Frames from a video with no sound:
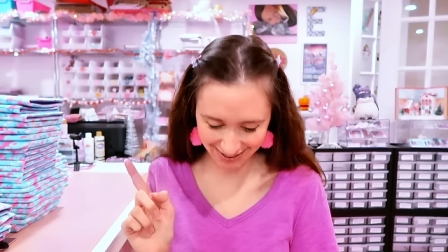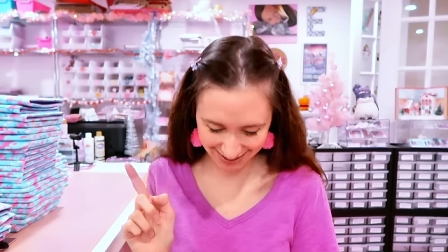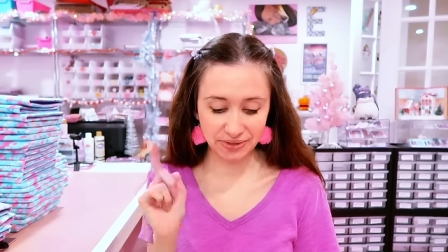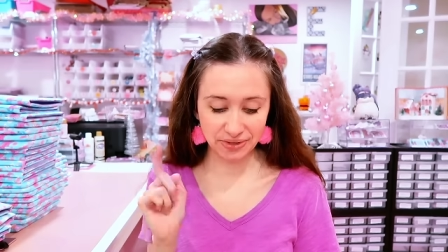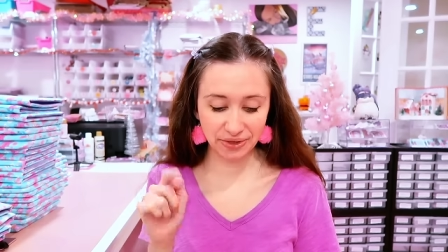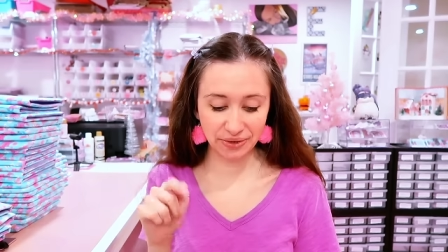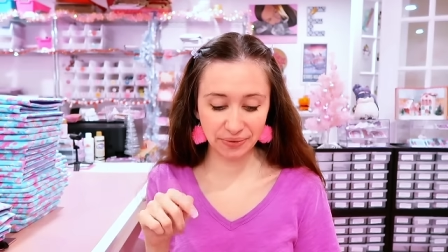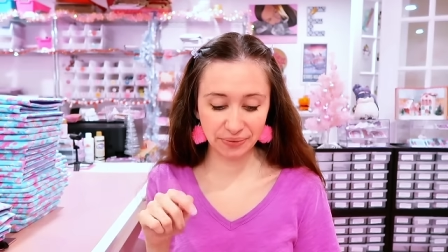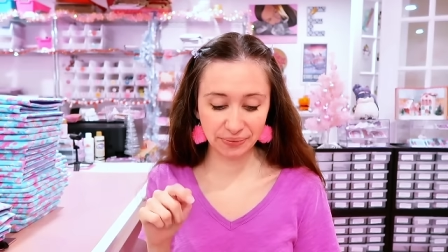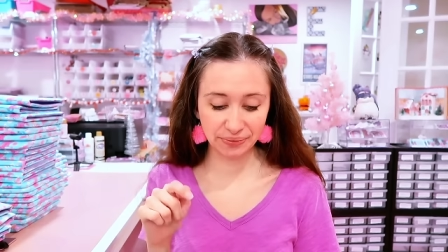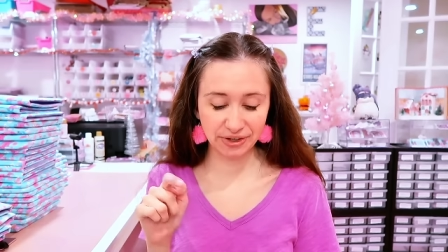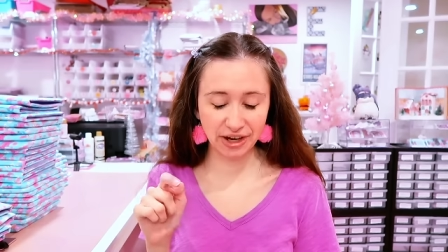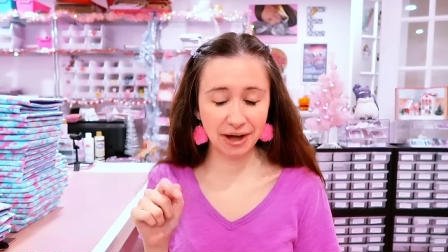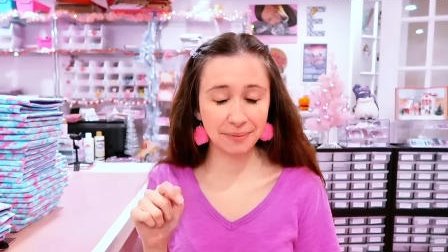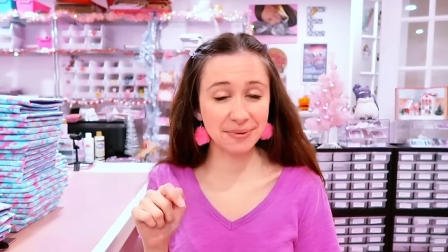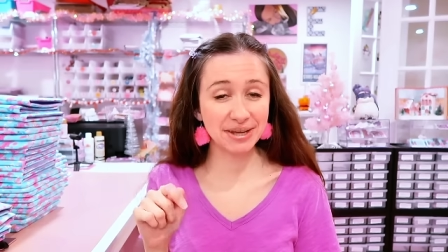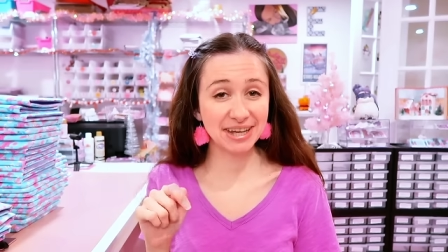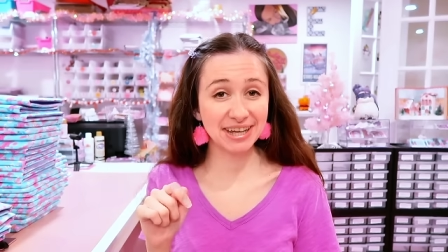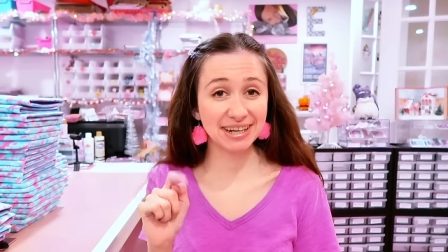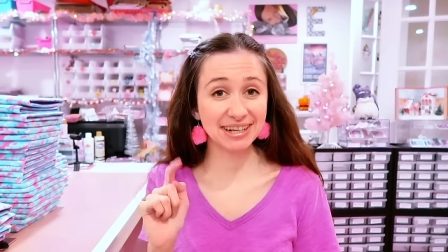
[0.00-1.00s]
So
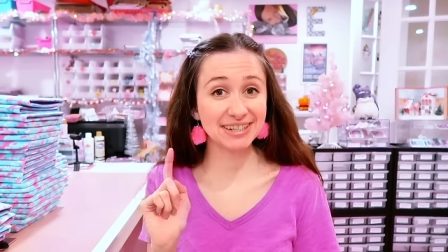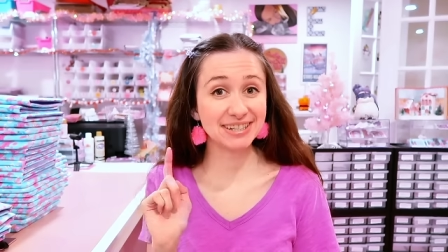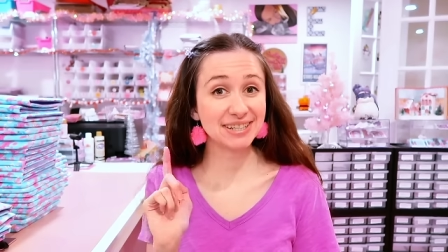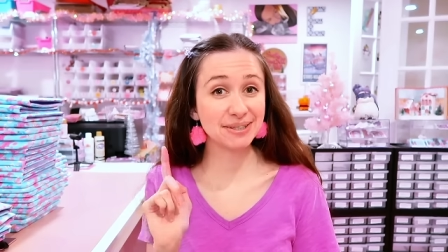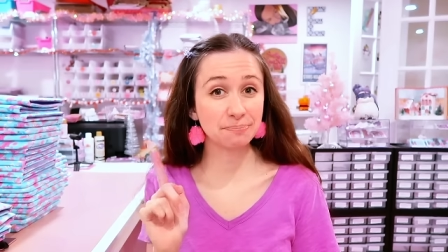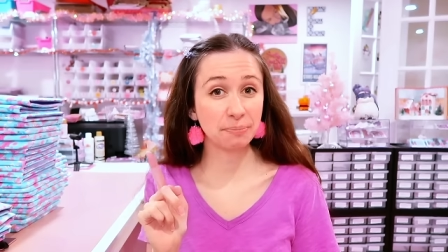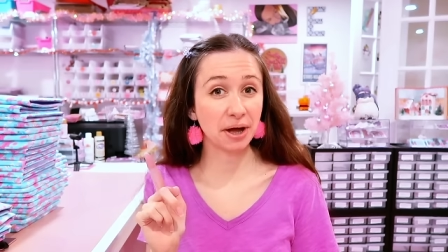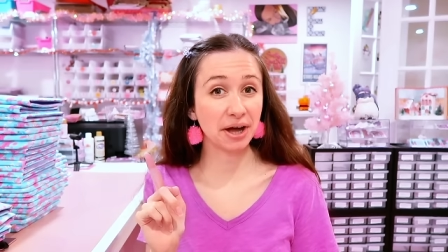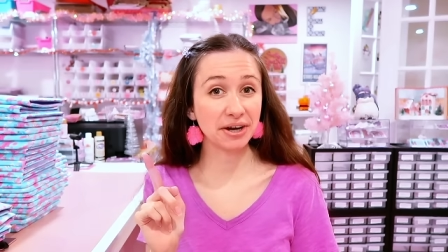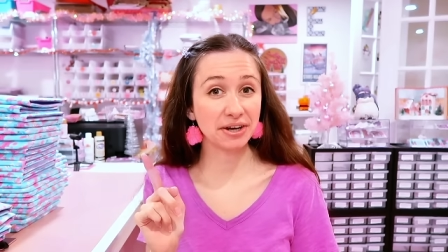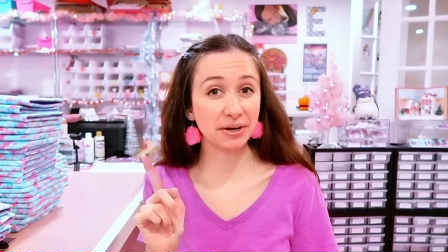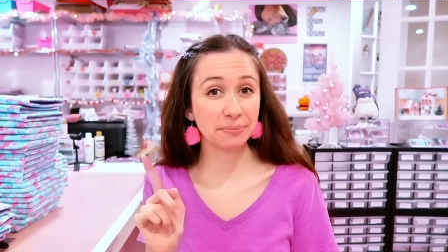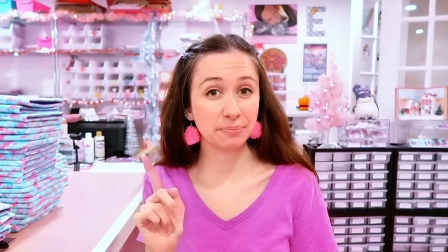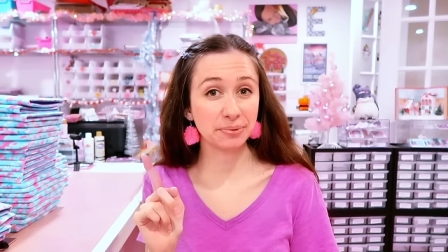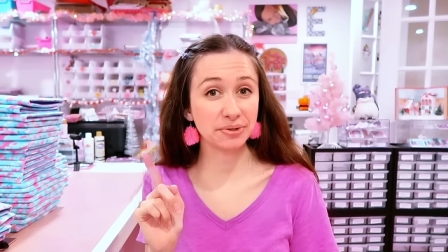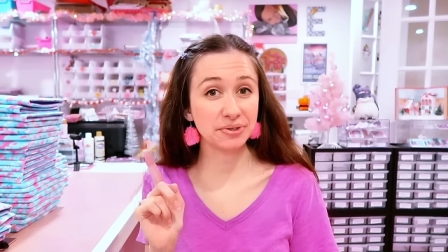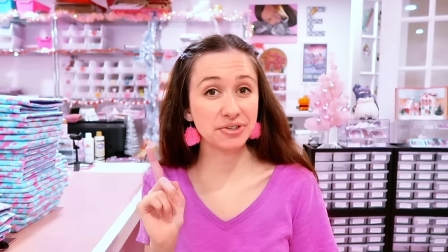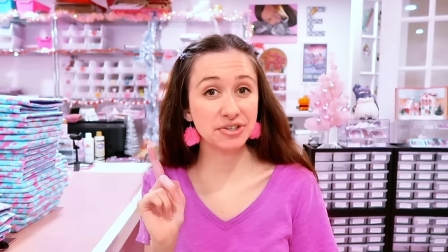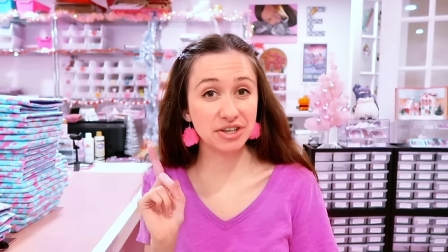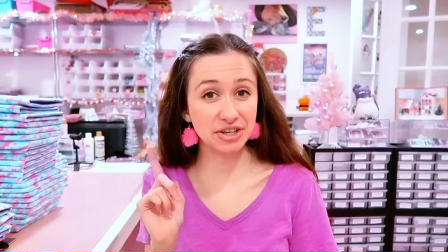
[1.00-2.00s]
coming in as spot
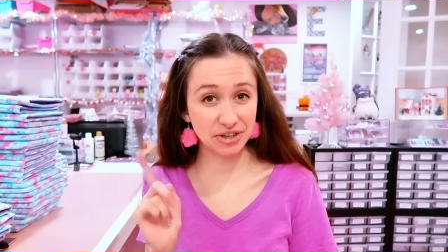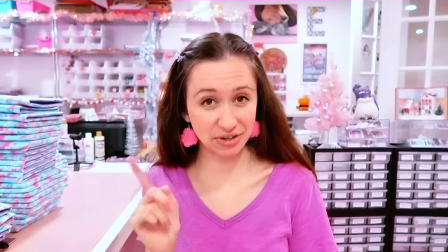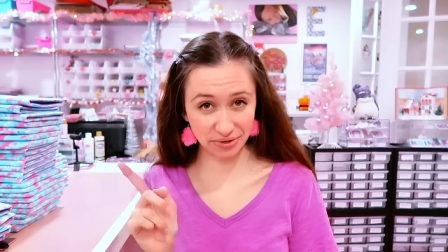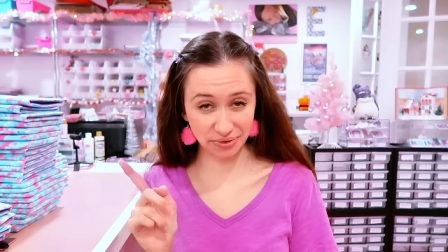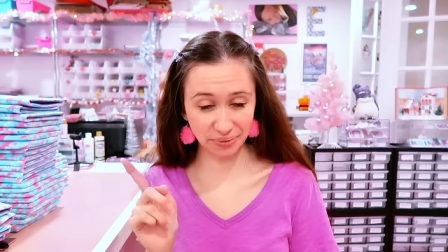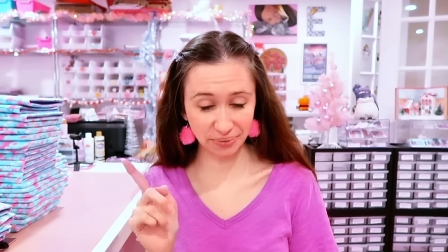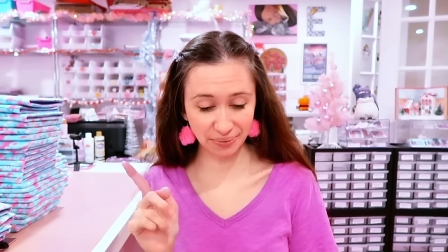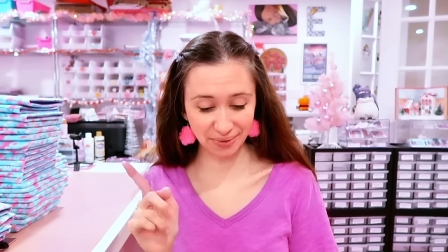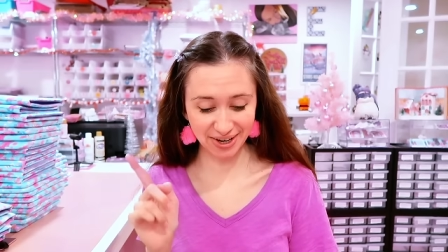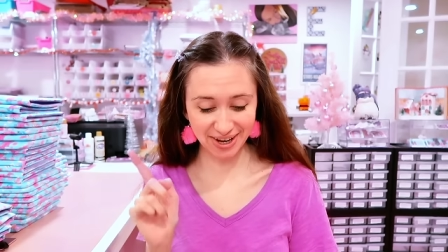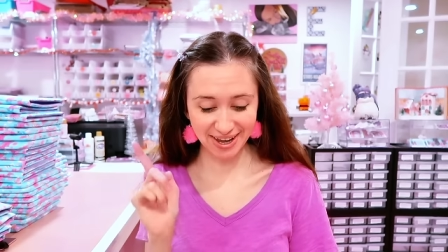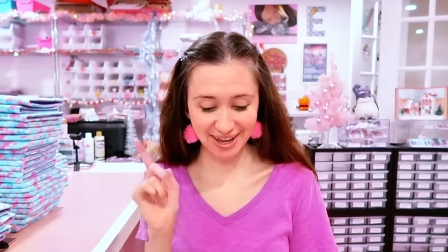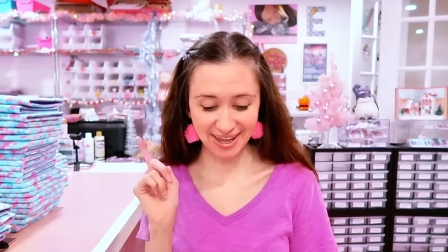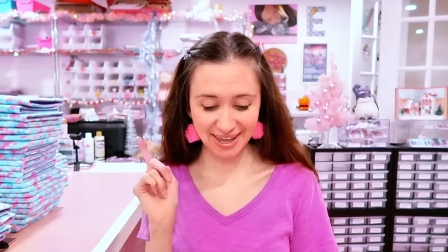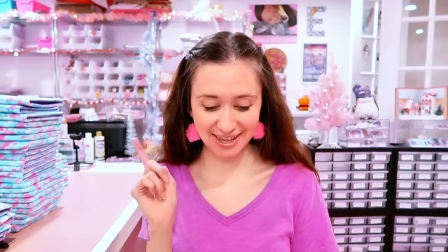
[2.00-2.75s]
number two